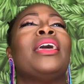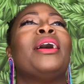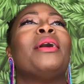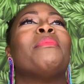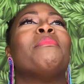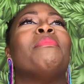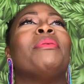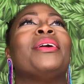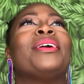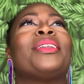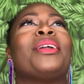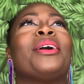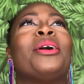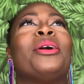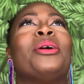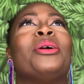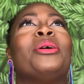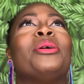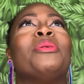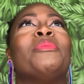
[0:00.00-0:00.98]
But
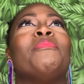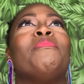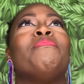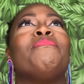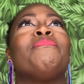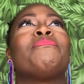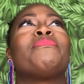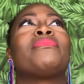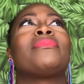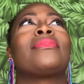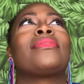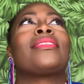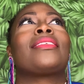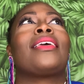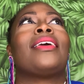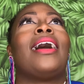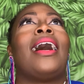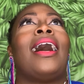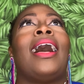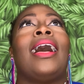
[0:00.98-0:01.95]

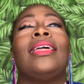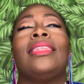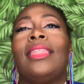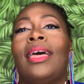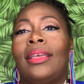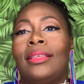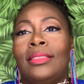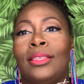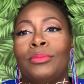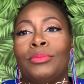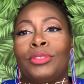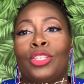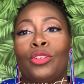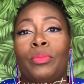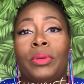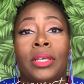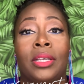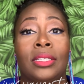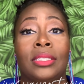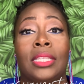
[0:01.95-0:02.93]
I like them too
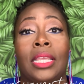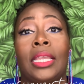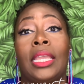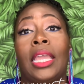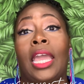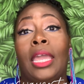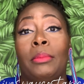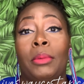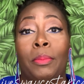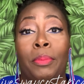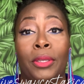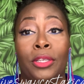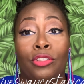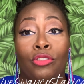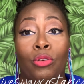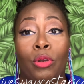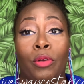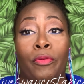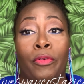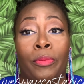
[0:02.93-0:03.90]
because they came and picked
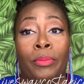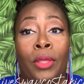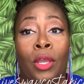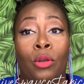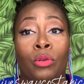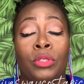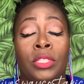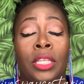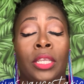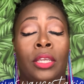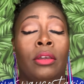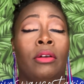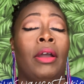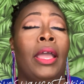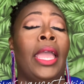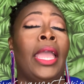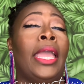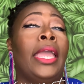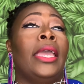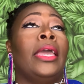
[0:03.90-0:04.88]
you up from the hotel.
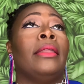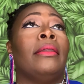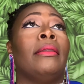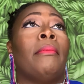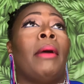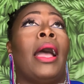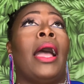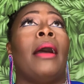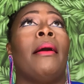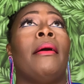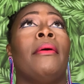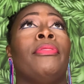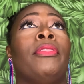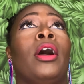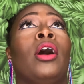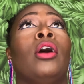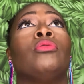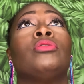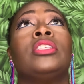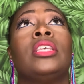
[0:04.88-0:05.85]
And the
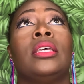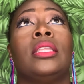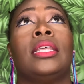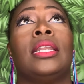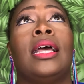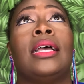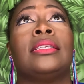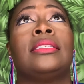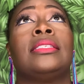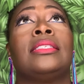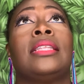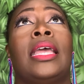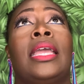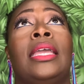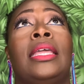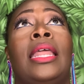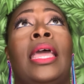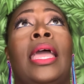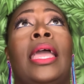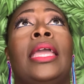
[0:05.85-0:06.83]
hotel that I
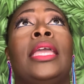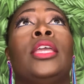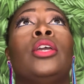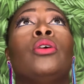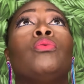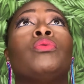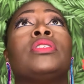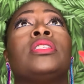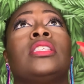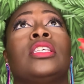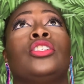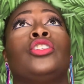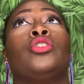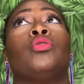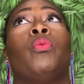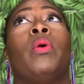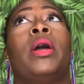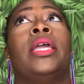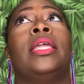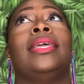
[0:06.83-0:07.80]
stayed at, it was
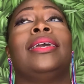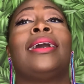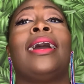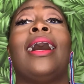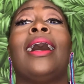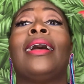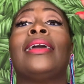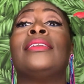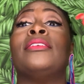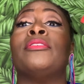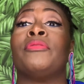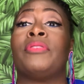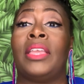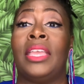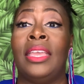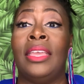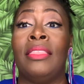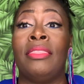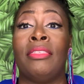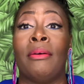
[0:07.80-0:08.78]
situated kind of
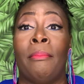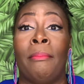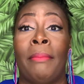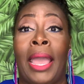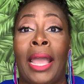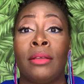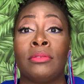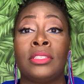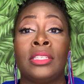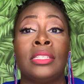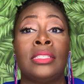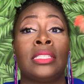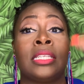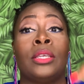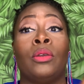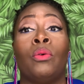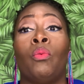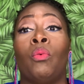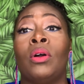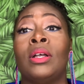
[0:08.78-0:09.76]
in the mountains.
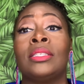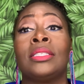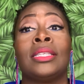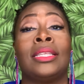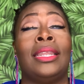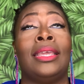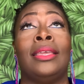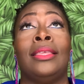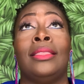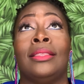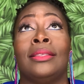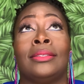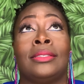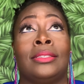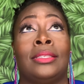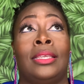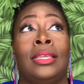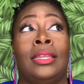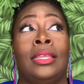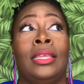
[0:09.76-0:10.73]
It wasn't in the
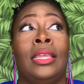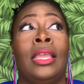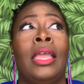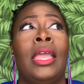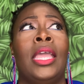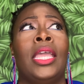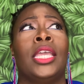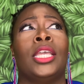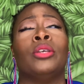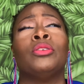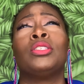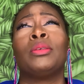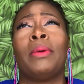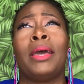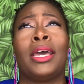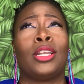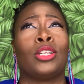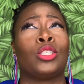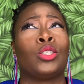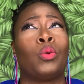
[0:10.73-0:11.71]
city. It was
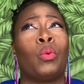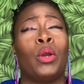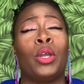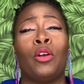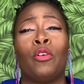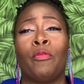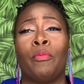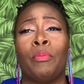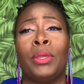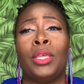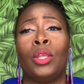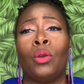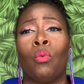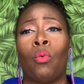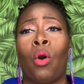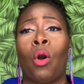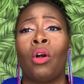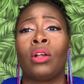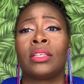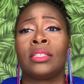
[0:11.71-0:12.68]
about a 12-minute
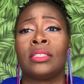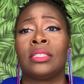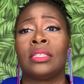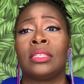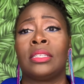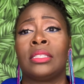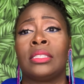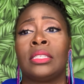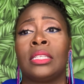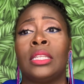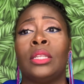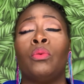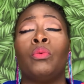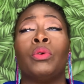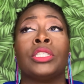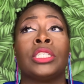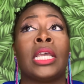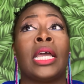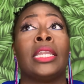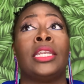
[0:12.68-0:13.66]
walk into the city,
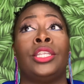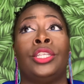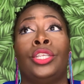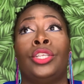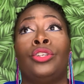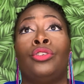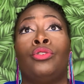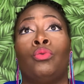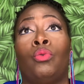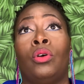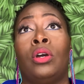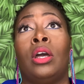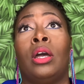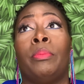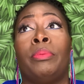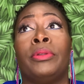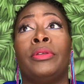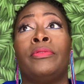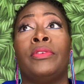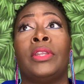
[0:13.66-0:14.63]
which I did do a
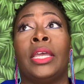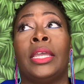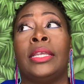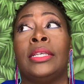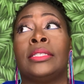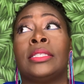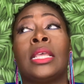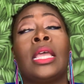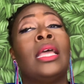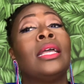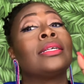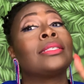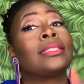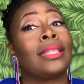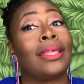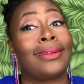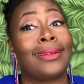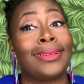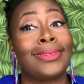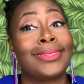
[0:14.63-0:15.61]
couple of days. Because
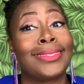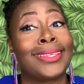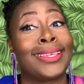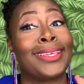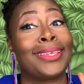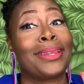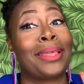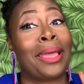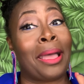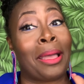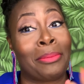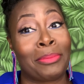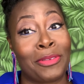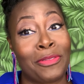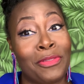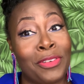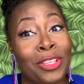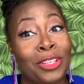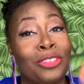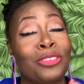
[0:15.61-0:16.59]
like I said, I'm
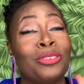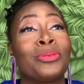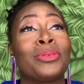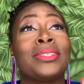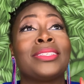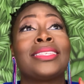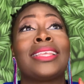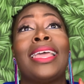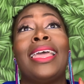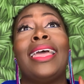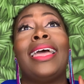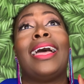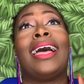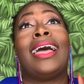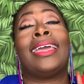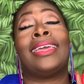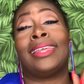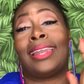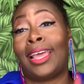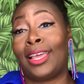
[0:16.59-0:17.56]
adventurous
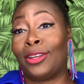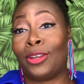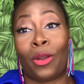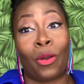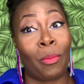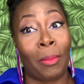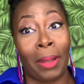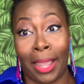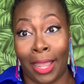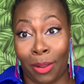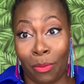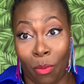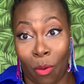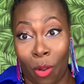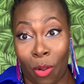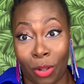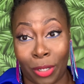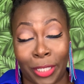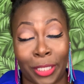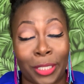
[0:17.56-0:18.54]
and I don't mind
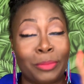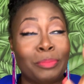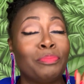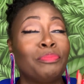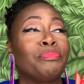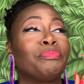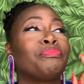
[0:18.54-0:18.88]
walking.